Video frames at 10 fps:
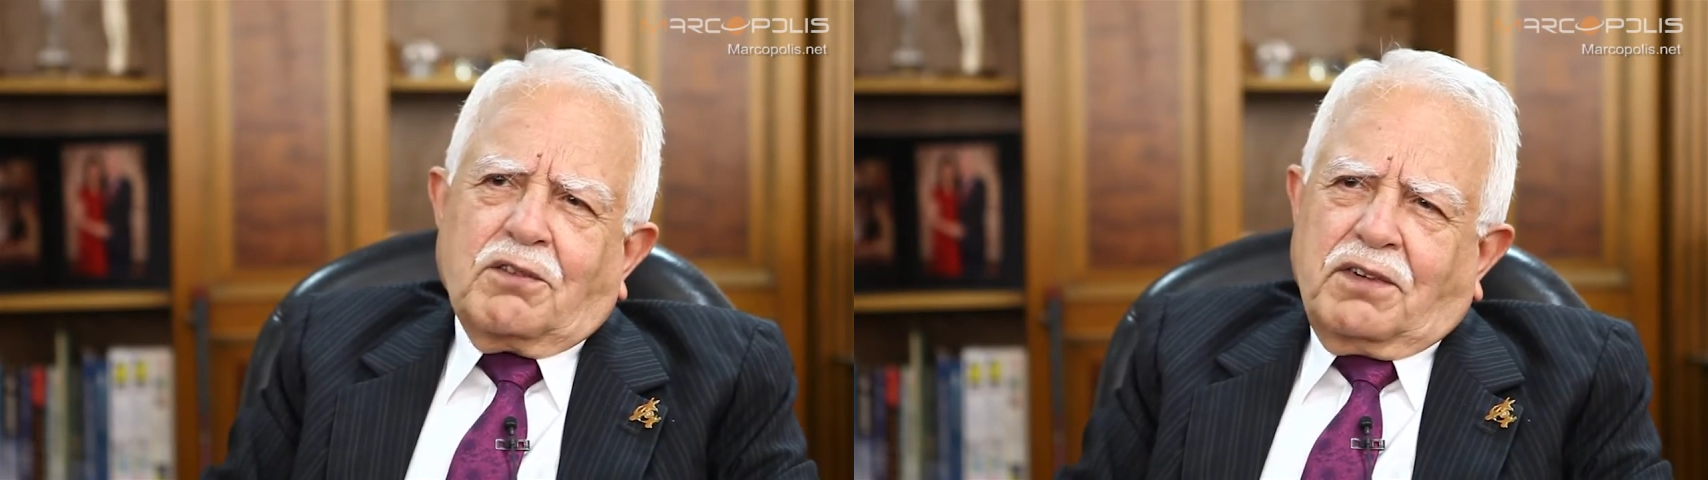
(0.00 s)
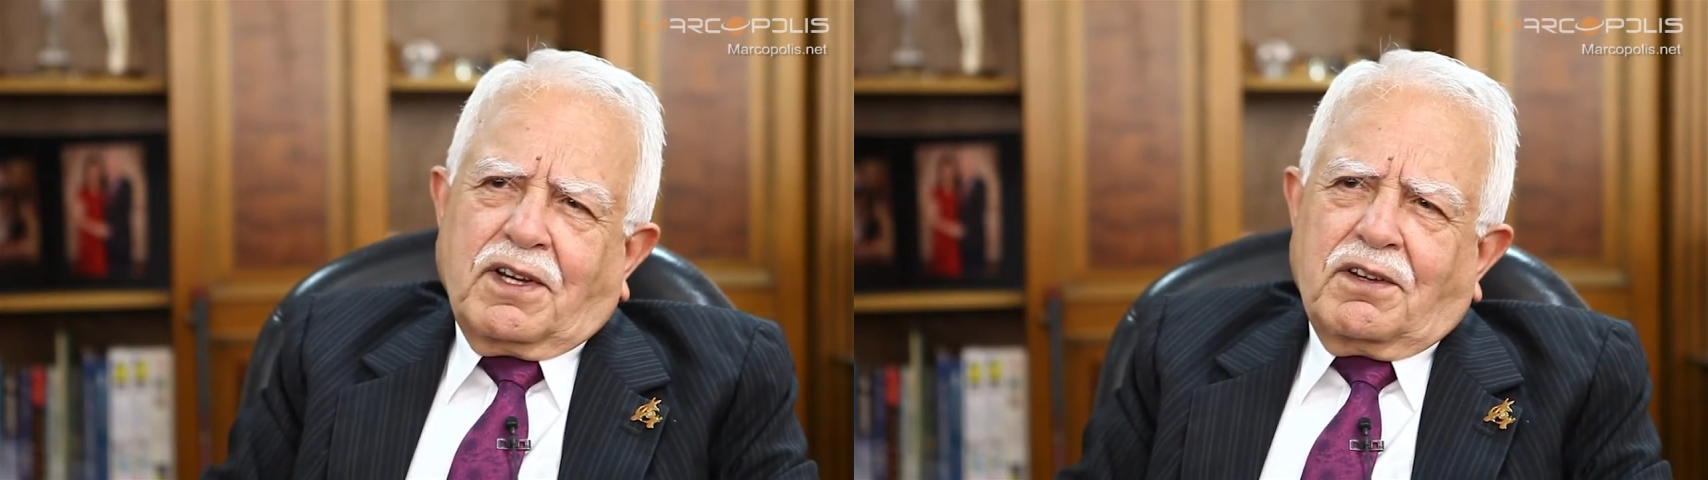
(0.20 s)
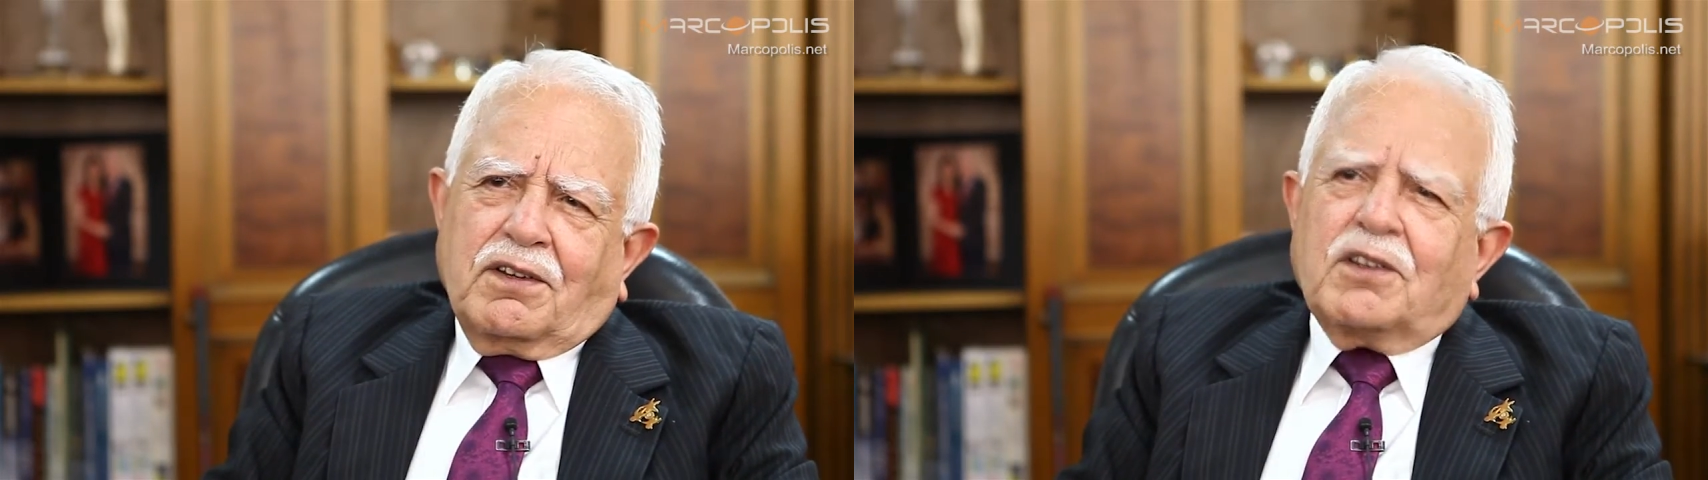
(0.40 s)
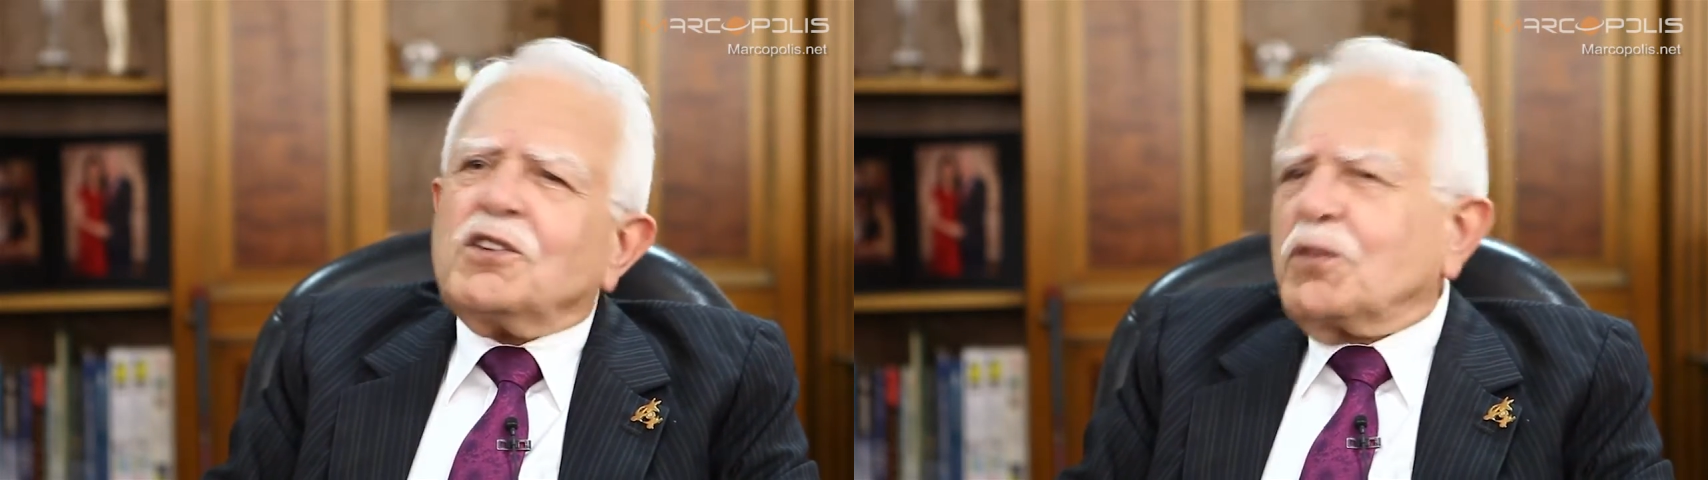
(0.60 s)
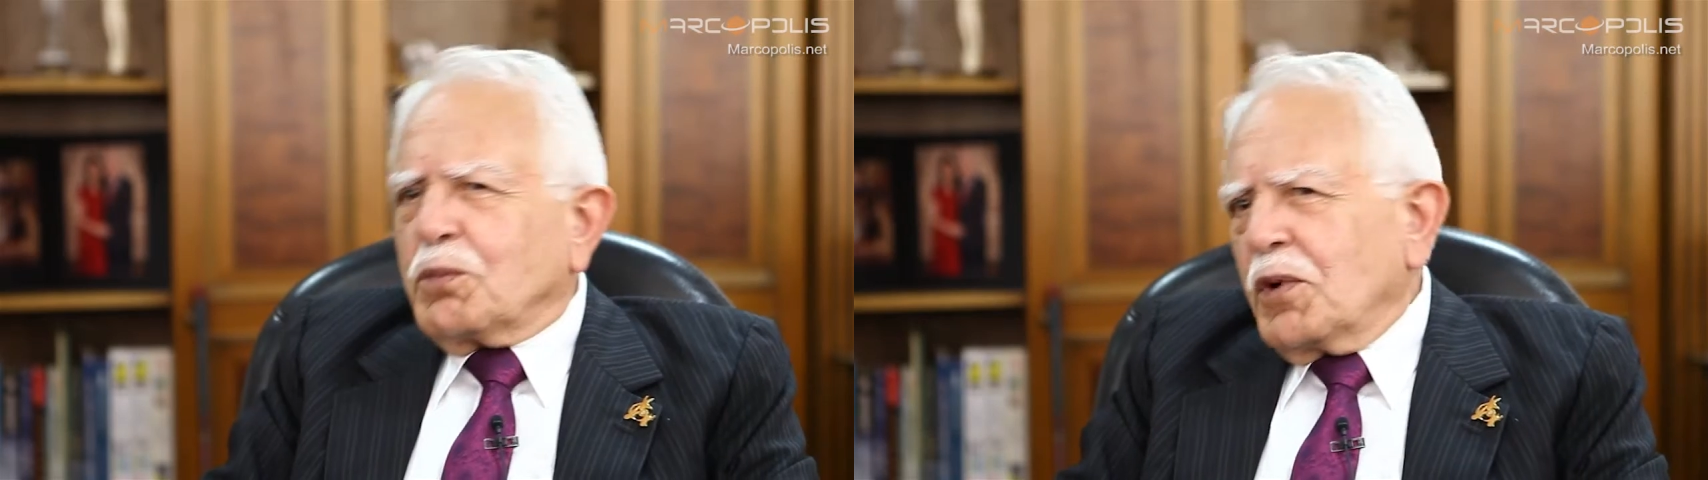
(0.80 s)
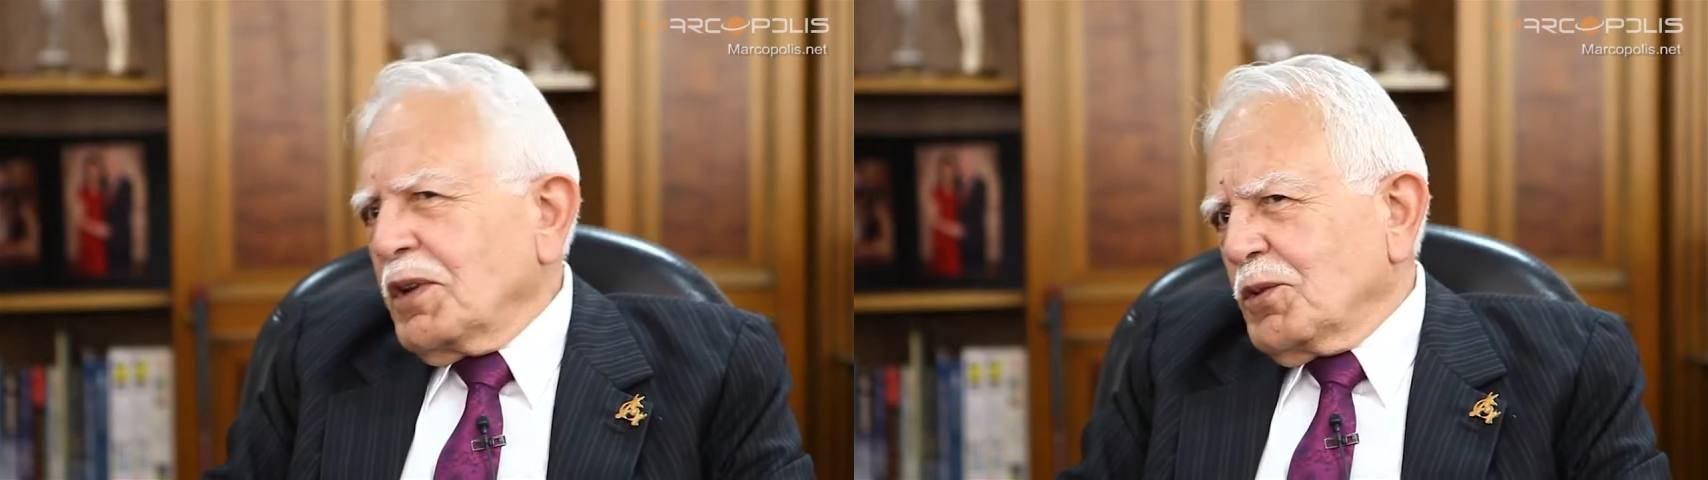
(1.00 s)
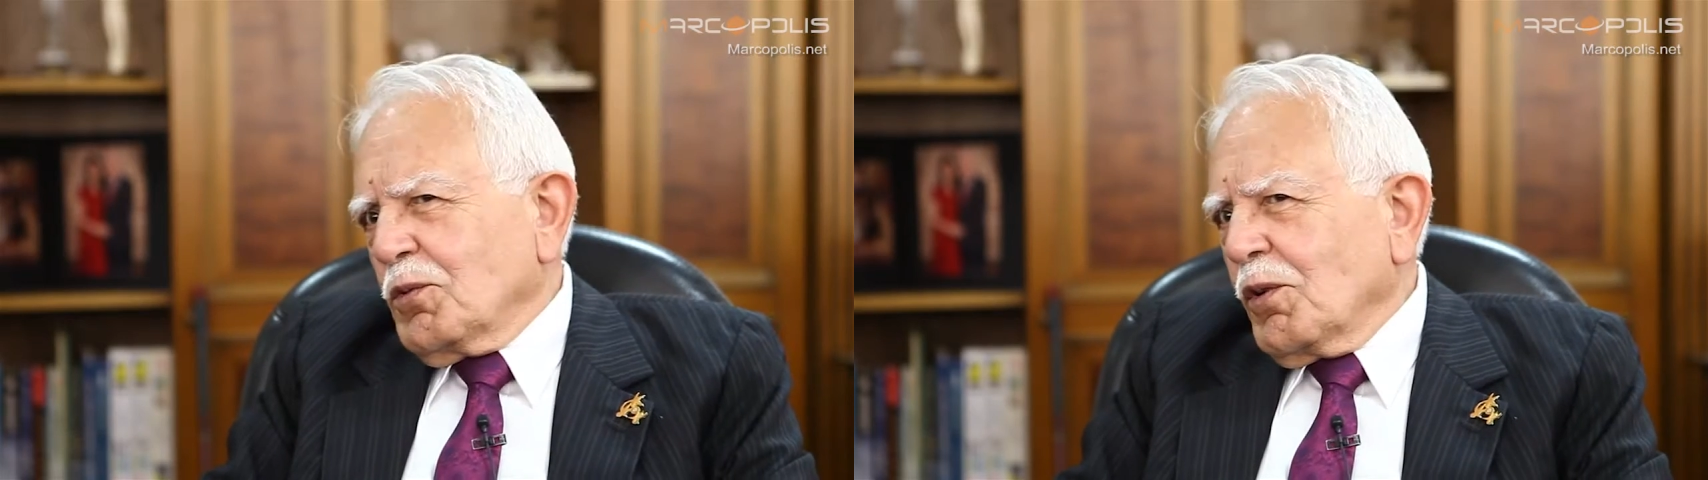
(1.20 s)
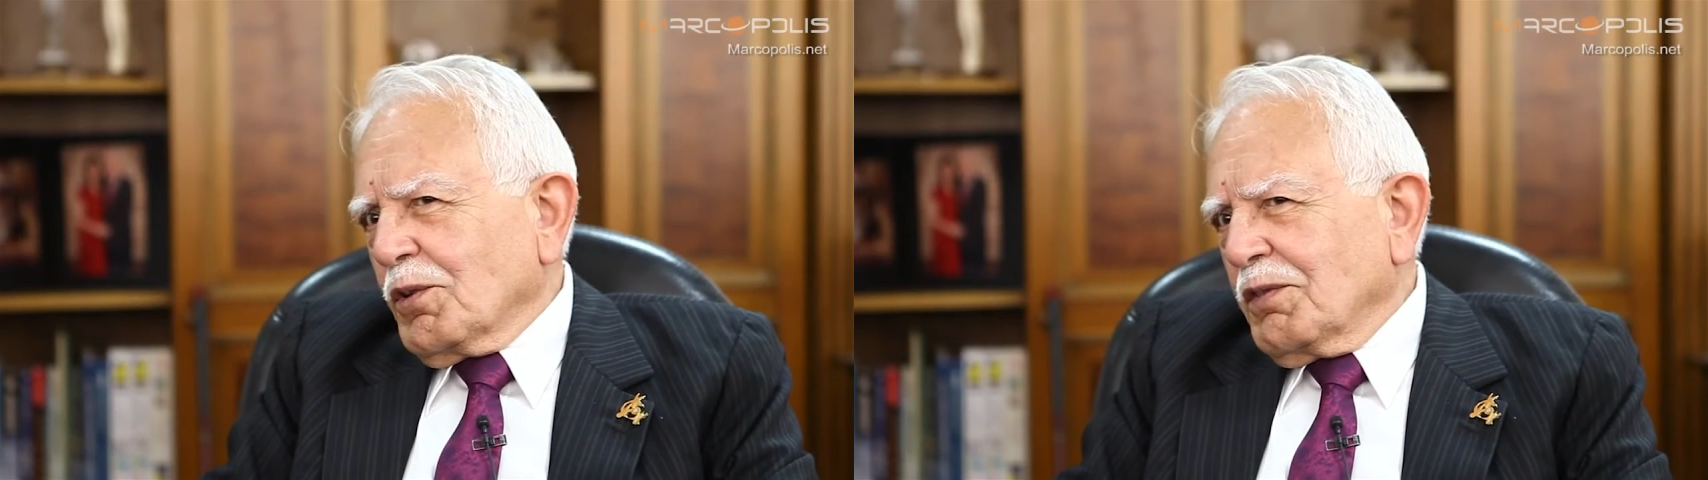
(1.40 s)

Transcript: if we can spread throughout